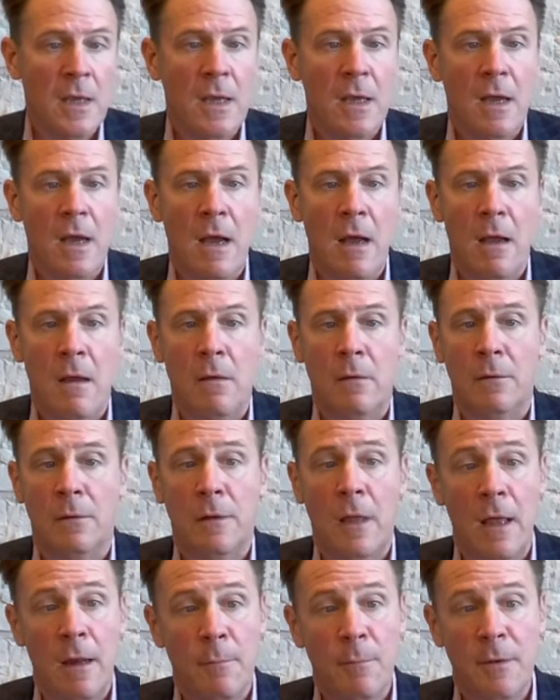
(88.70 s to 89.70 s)
A
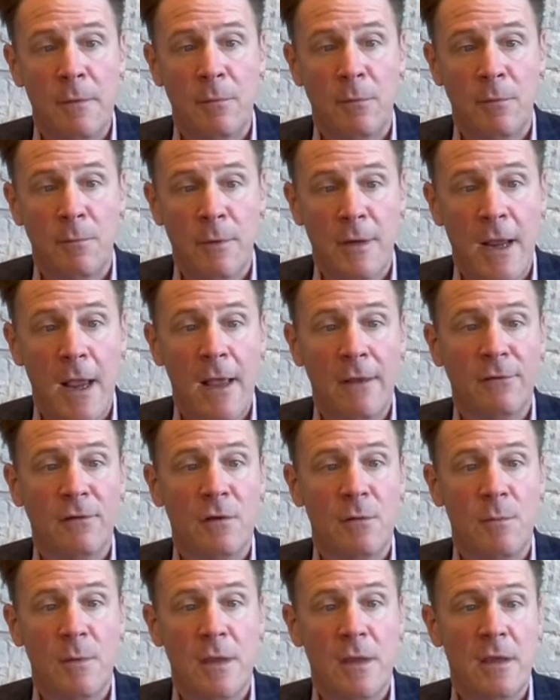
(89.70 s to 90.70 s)
lot of people have been
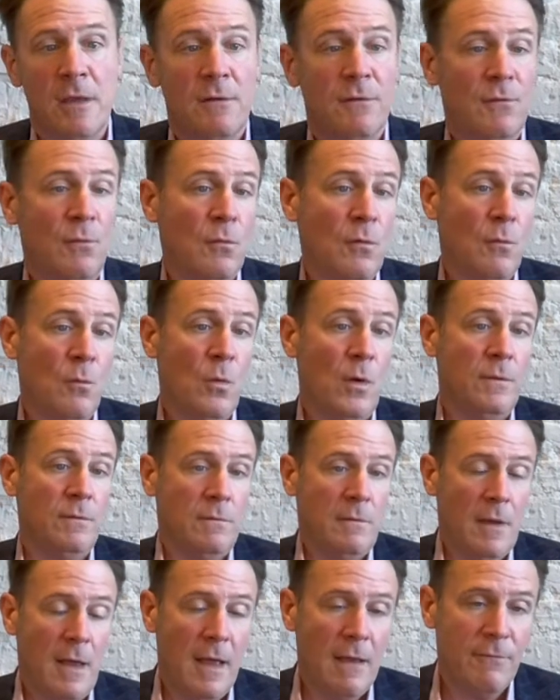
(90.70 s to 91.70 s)
asking me sort of
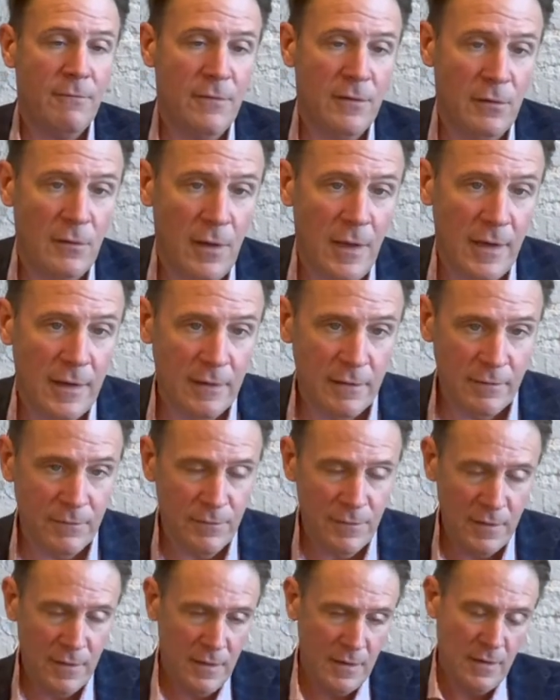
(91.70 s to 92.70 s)
what I feel like
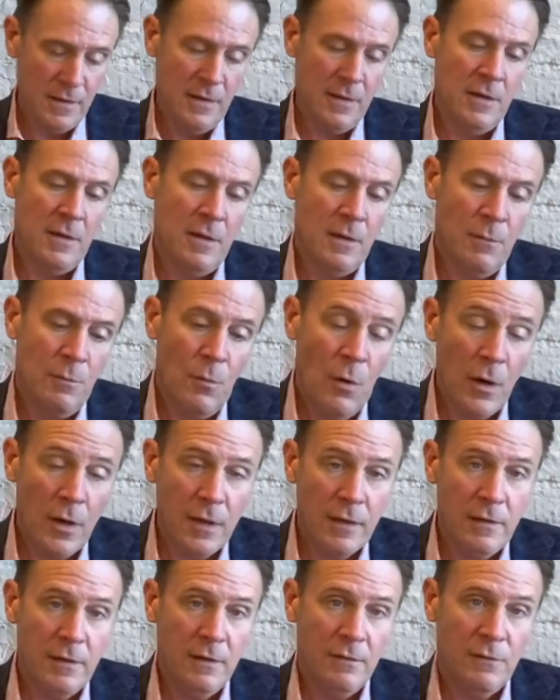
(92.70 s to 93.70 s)
the
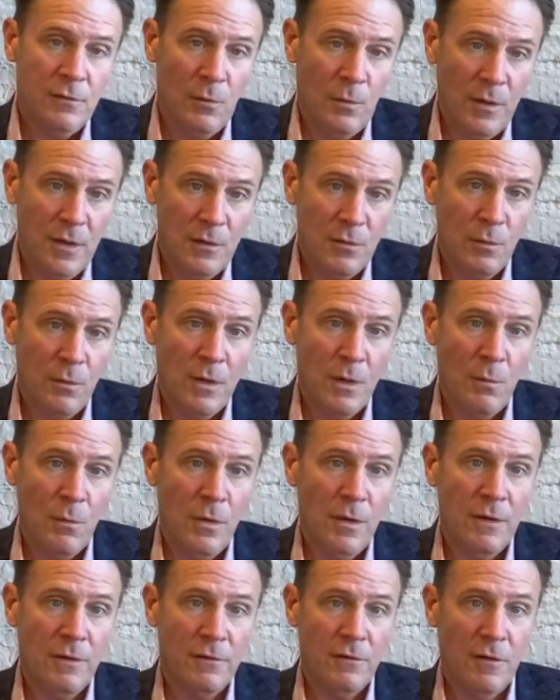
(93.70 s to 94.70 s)
market in
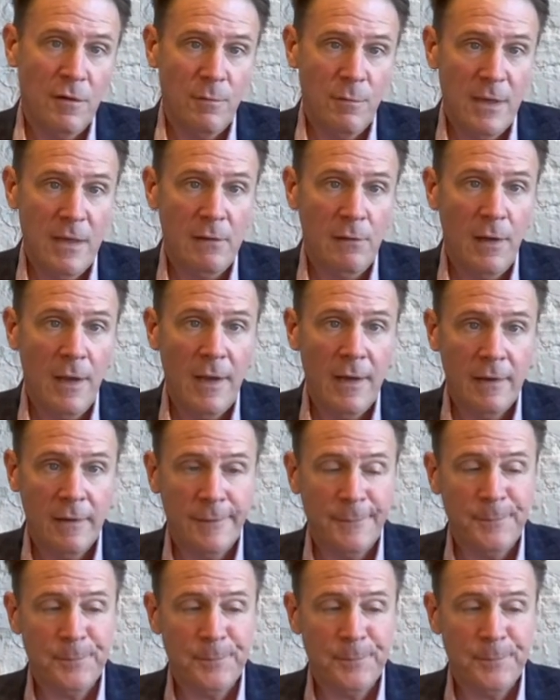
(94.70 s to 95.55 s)
2021 is going to be like.